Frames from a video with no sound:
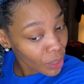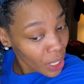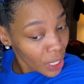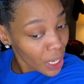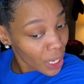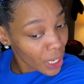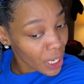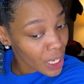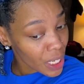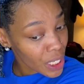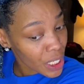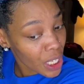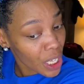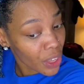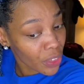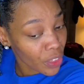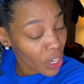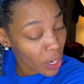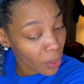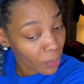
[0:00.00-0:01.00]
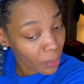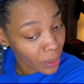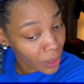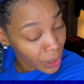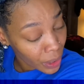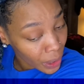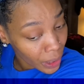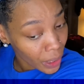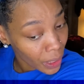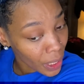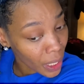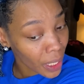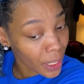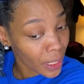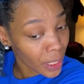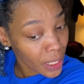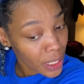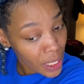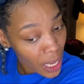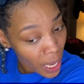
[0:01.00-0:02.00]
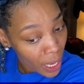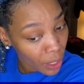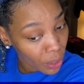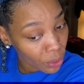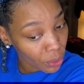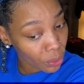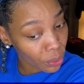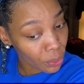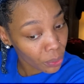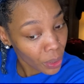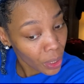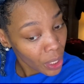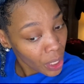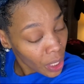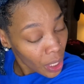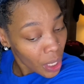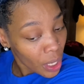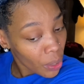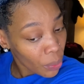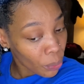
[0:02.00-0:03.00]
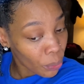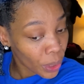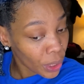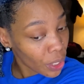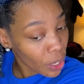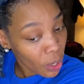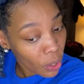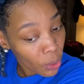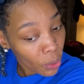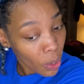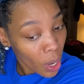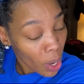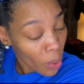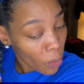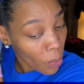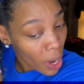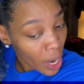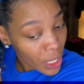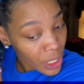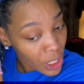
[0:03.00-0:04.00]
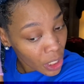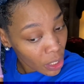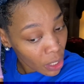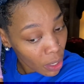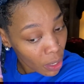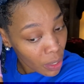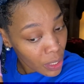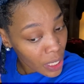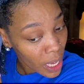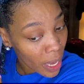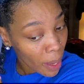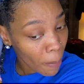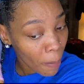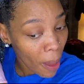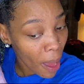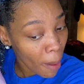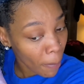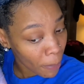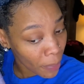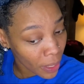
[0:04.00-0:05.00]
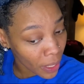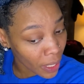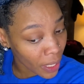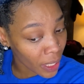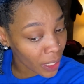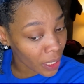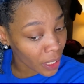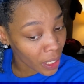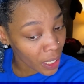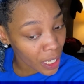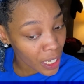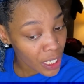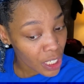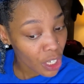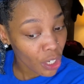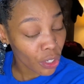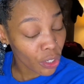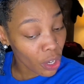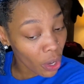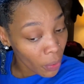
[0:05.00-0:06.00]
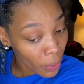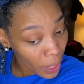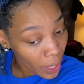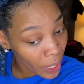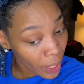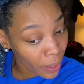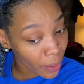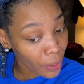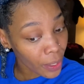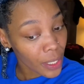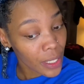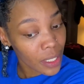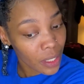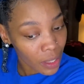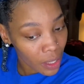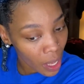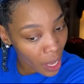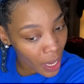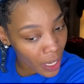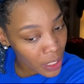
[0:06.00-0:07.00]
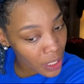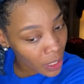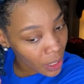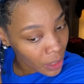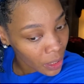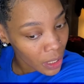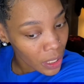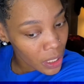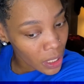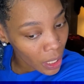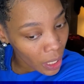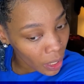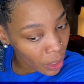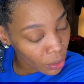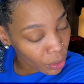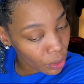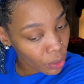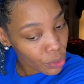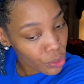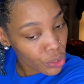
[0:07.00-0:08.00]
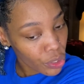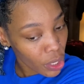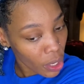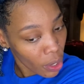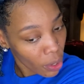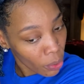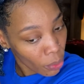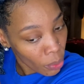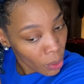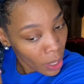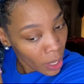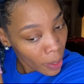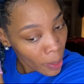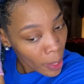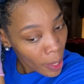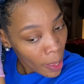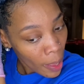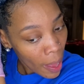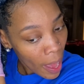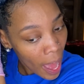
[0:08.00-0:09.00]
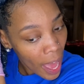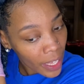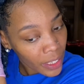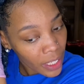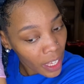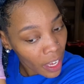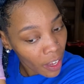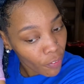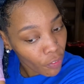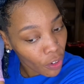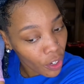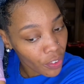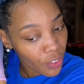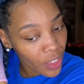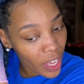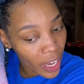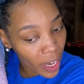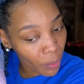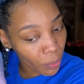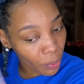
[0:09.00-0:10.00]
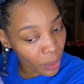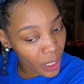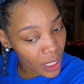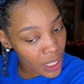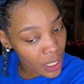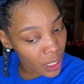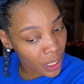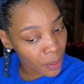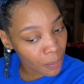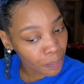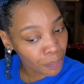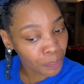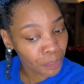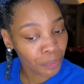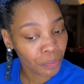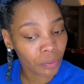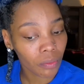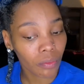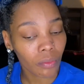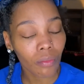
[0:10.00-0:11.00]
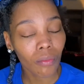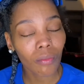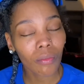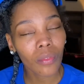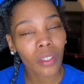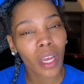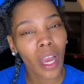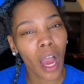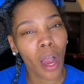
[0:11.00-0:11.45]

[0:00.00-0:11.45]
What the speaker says: is thoroughly detangled. We know wash and goes ain't popping unless your hair is nice and detangled. So I think for that reason, I